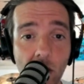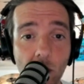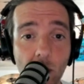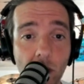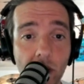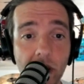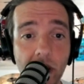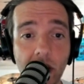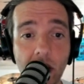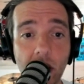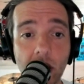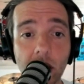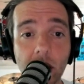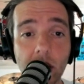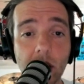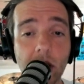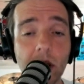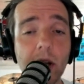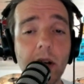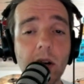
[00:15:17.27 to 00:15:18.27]
where he
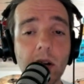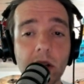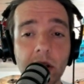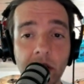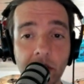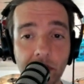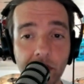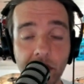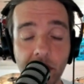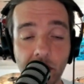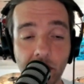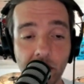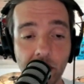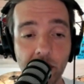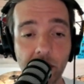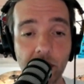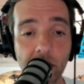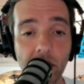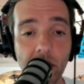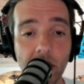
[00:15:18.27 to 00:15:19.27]
clearly
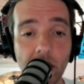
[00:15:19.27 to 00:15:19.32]
feels